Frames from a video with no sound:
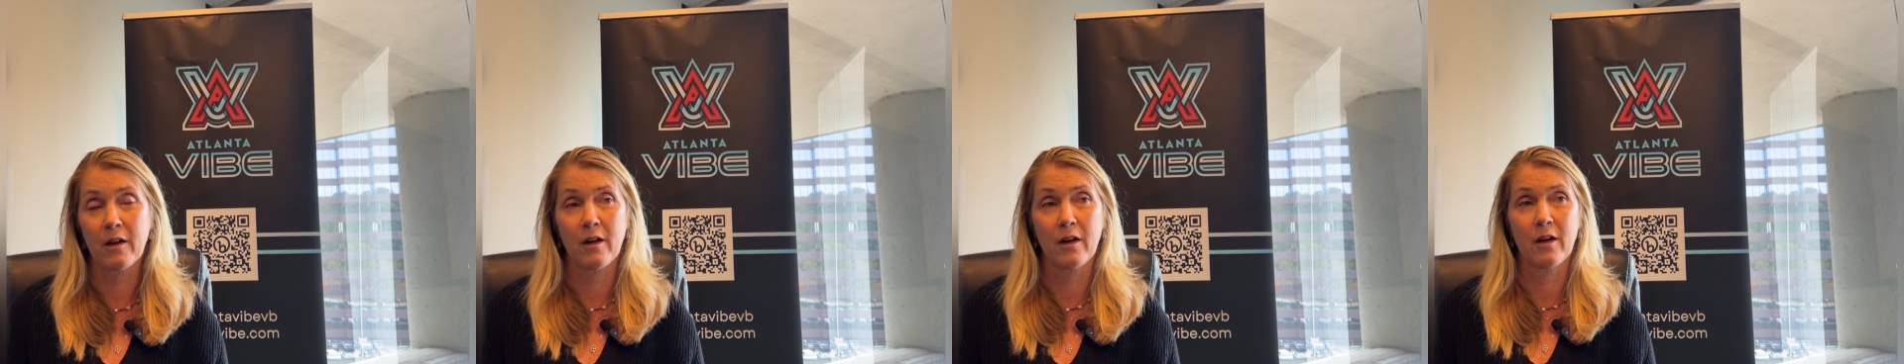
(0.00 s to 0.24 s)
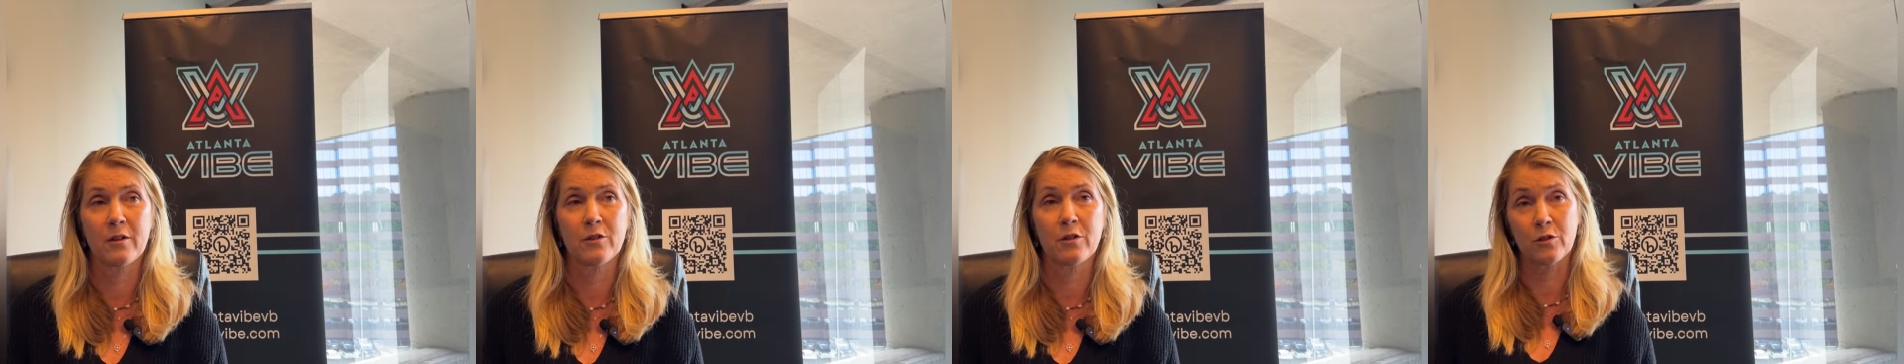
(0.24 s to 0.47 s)

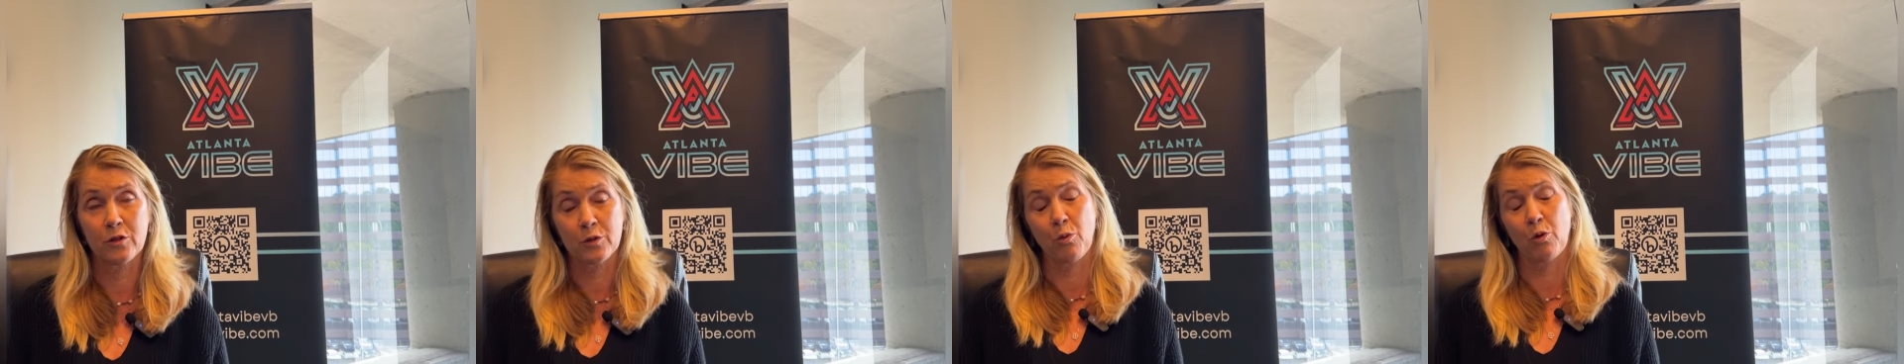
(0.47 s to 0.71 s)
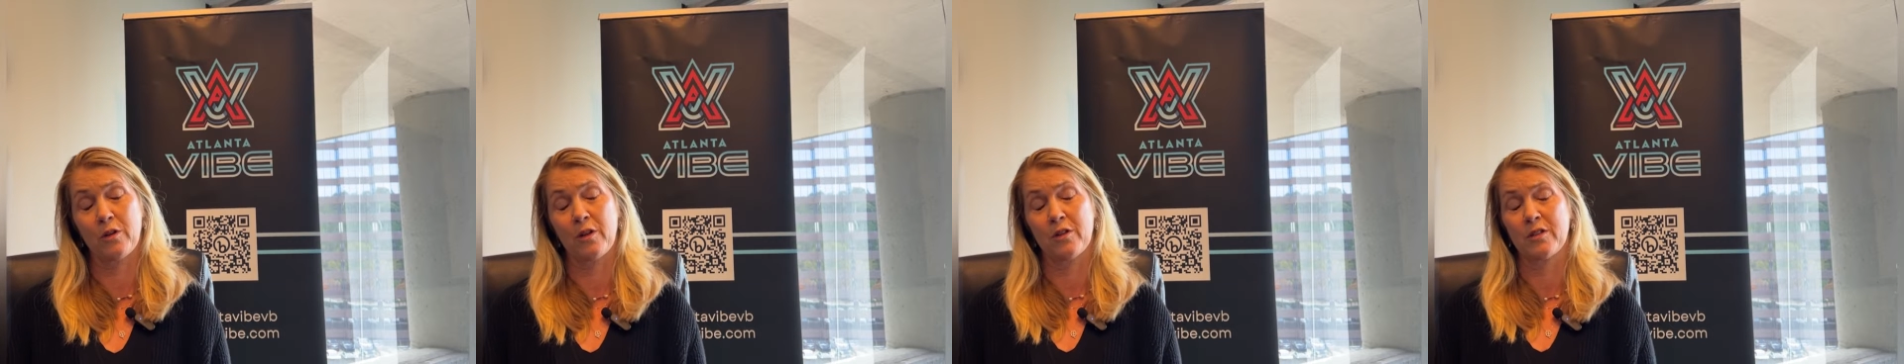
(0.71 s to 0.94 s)
to the
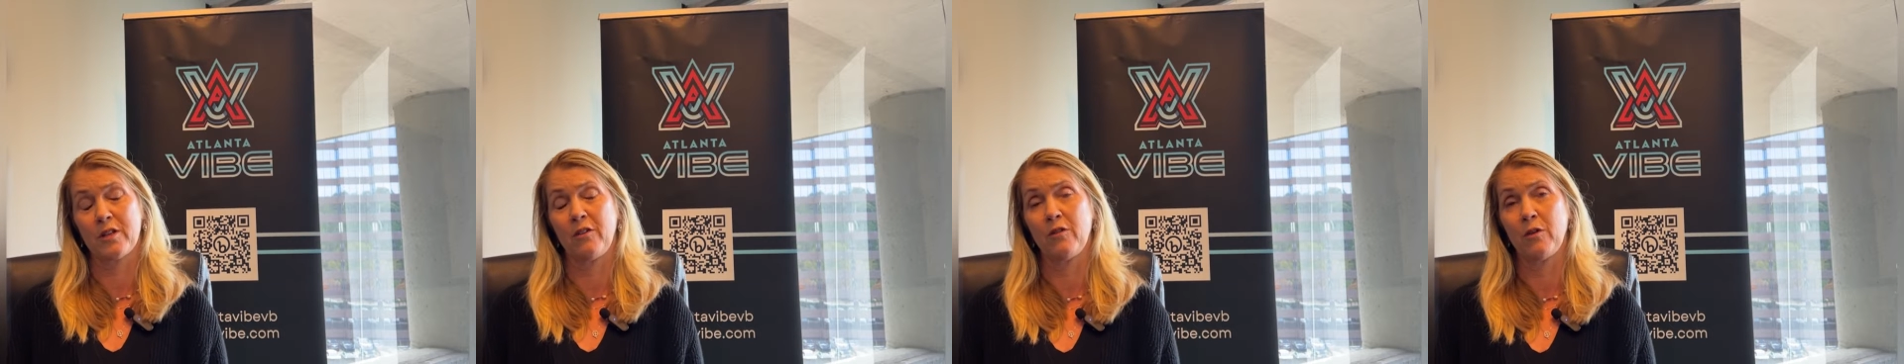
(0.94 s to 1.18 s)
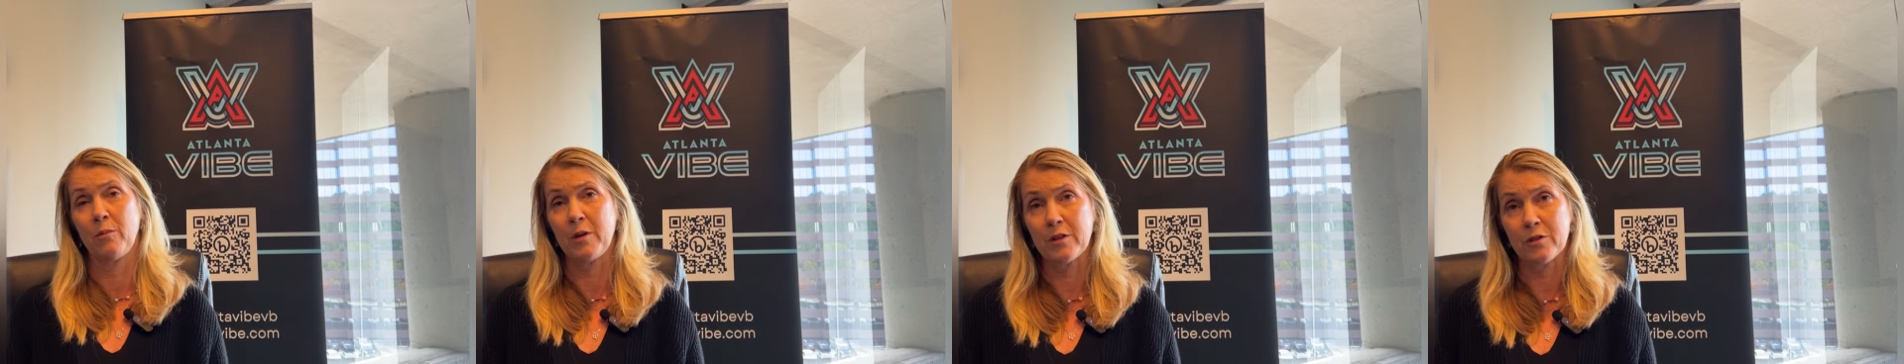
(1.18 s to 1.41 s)
sport that's
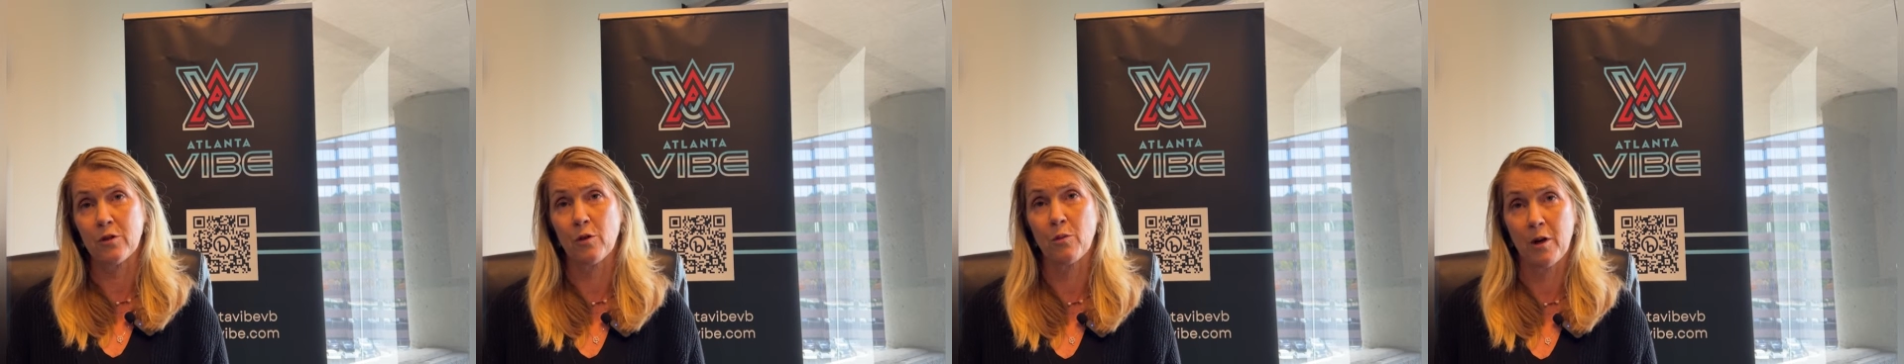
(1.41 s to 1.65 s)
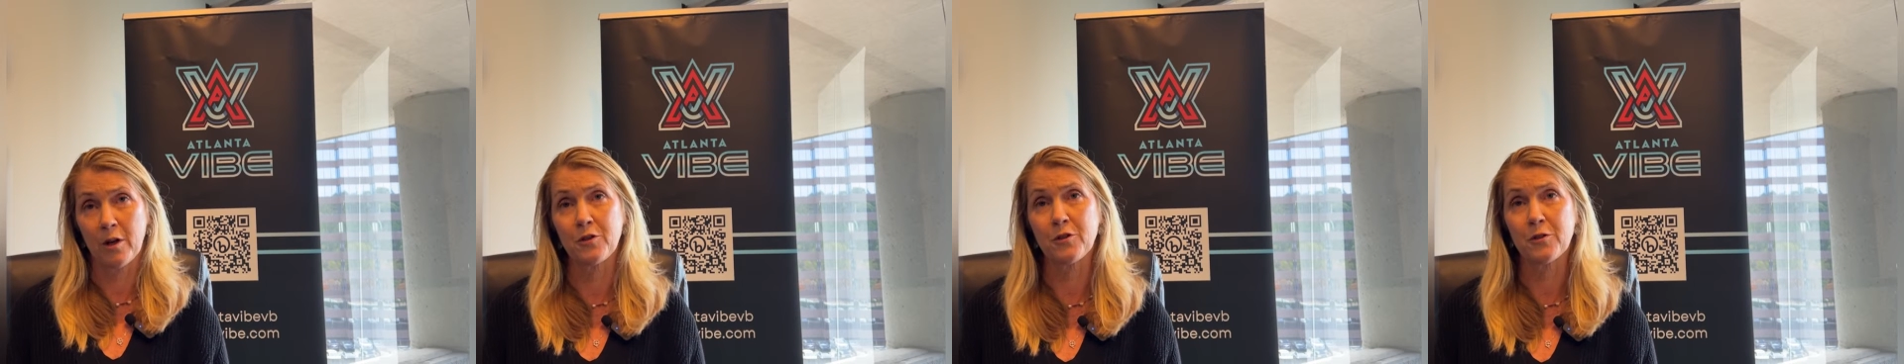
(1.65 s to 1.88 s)
given me so
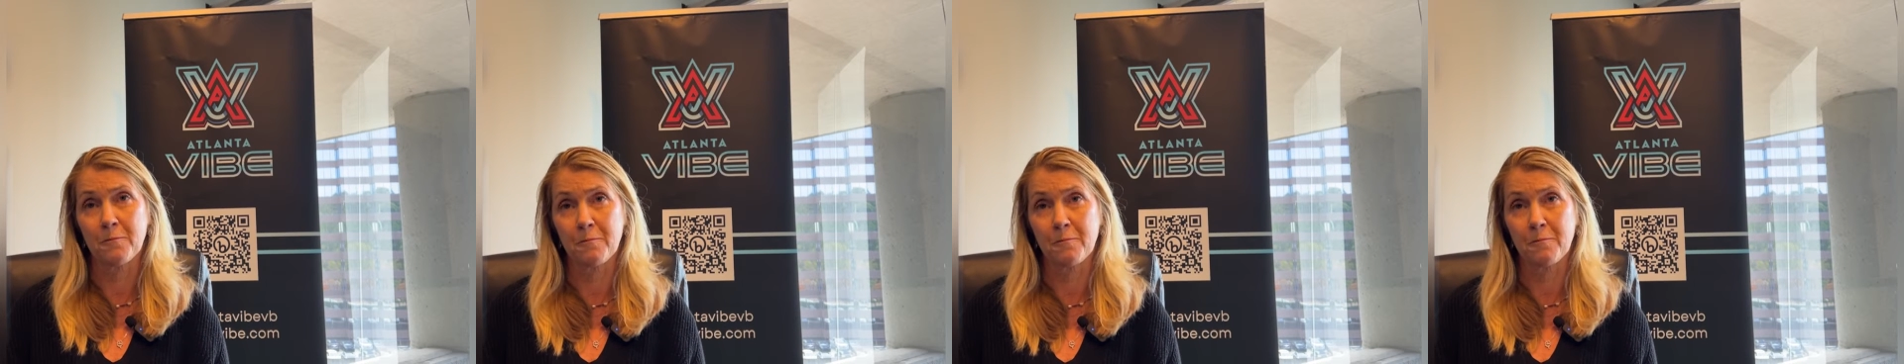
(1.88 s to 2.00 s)
much.